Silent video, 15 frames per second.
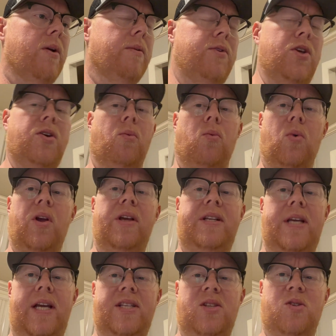You can really
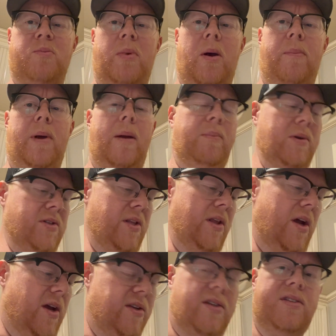taste those bell peppers and
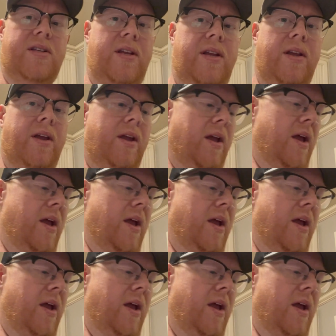the onions in it.